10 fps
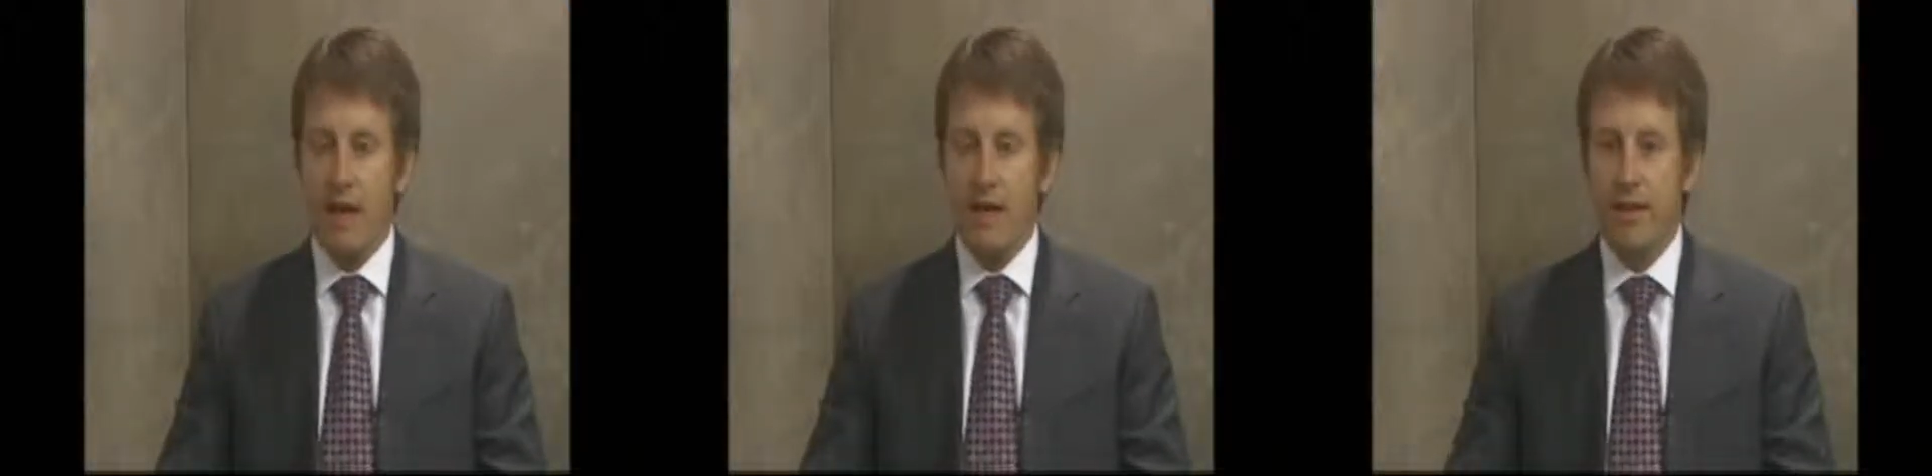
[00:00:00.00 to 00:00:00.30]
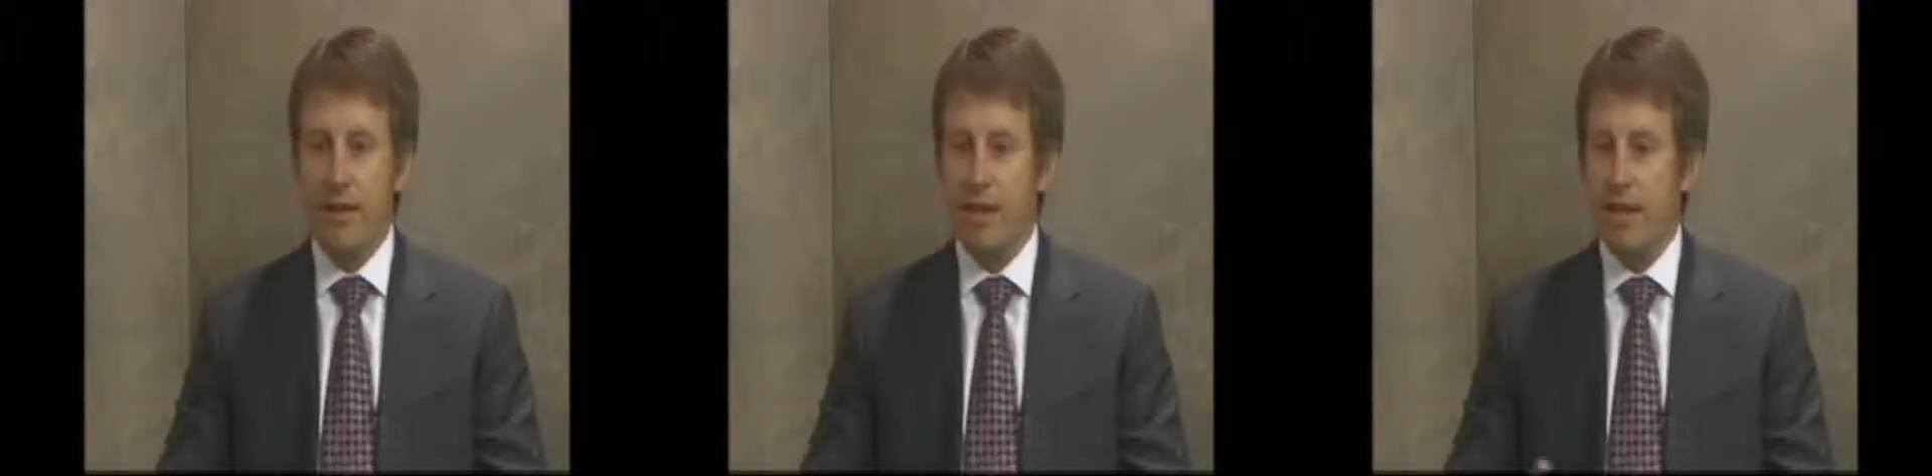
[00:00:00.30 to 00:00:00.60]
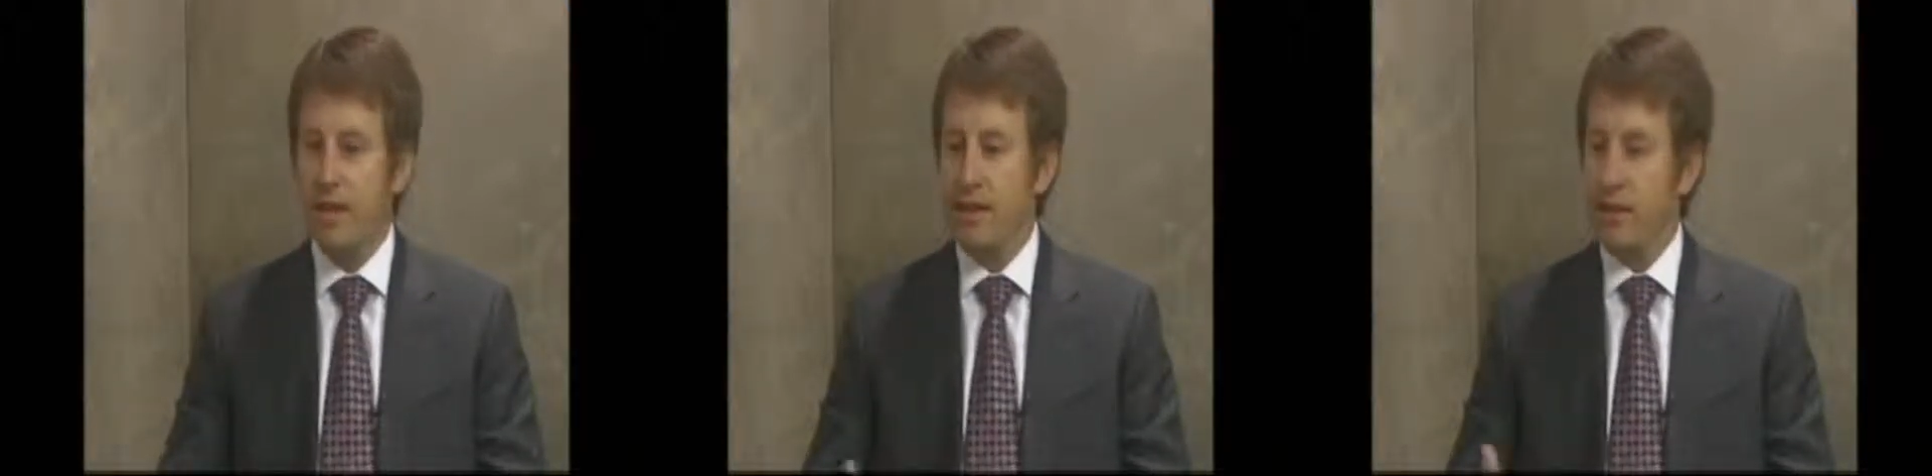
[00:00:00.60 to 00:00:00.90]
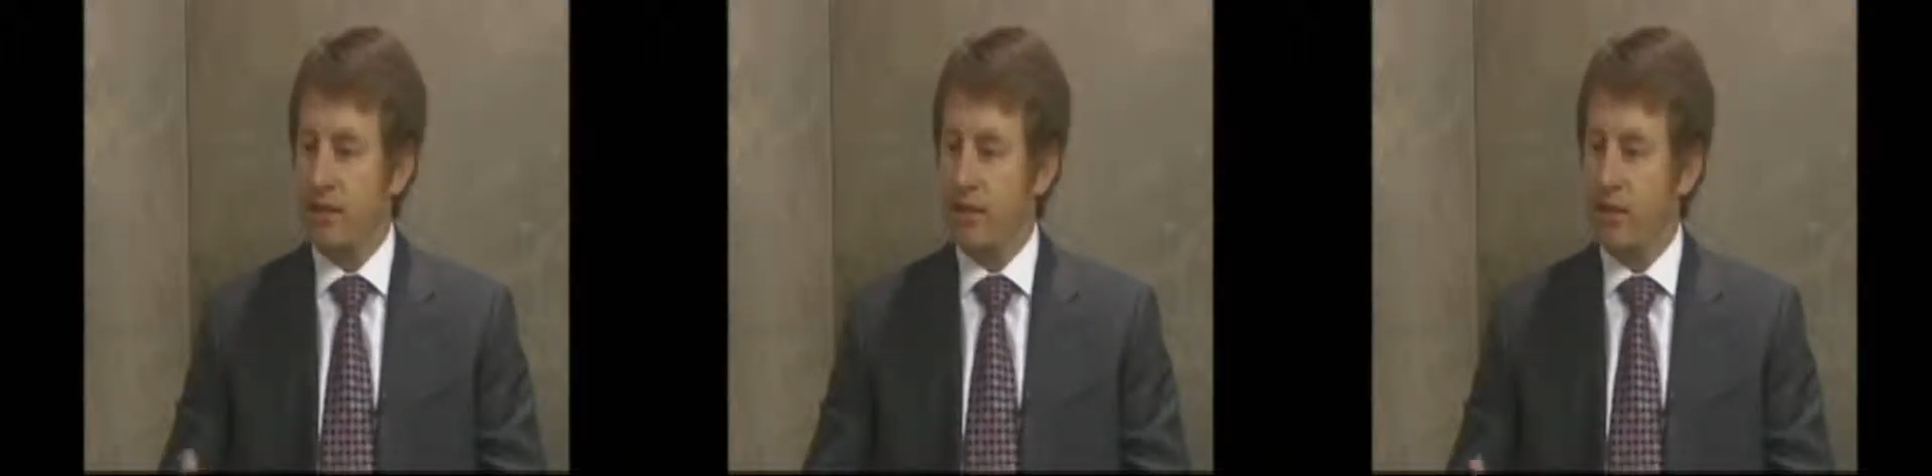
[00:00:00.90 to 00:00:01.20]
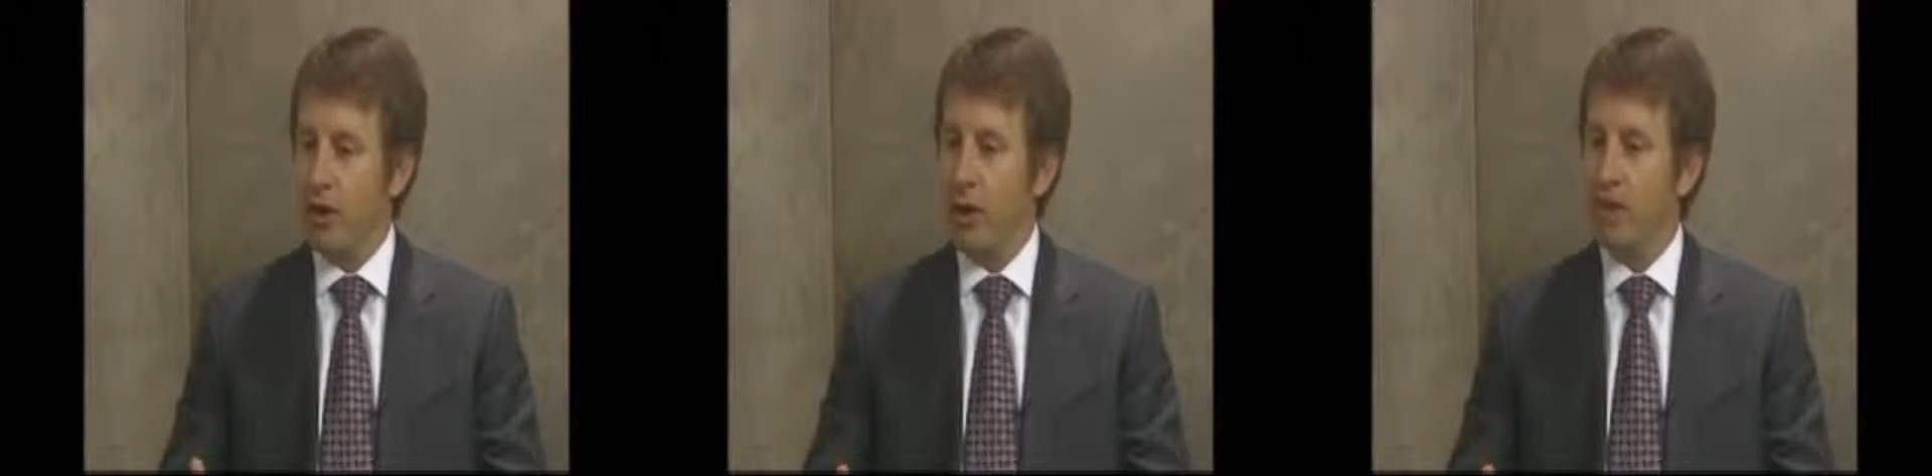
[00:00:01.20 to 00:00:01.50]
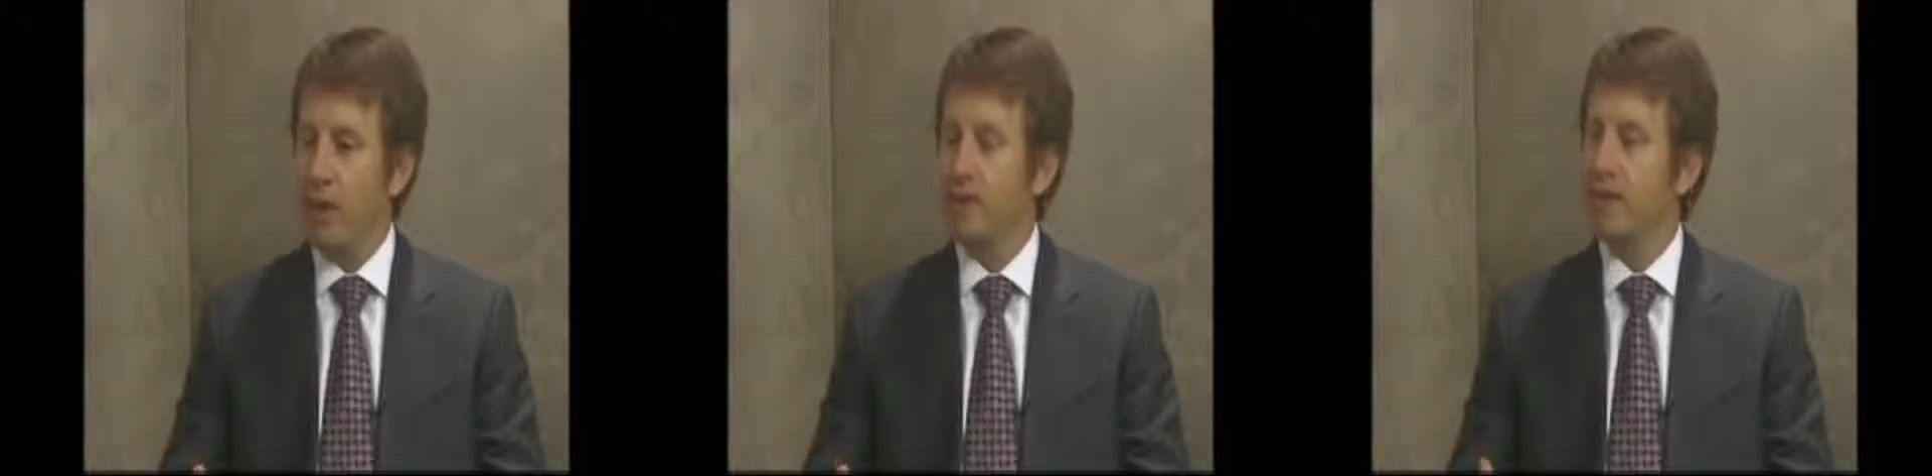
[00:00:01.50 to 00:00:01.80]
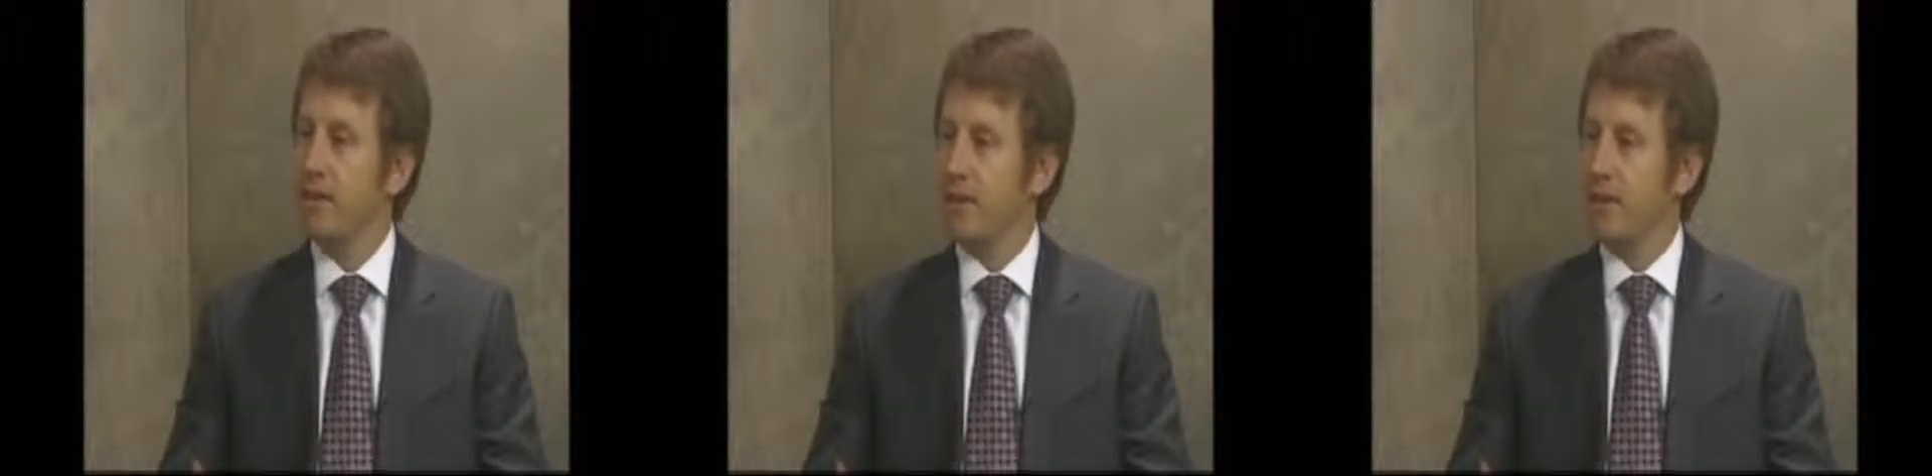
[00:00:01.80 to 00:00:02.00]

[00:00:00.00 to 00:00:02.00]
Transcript: This can lead to basically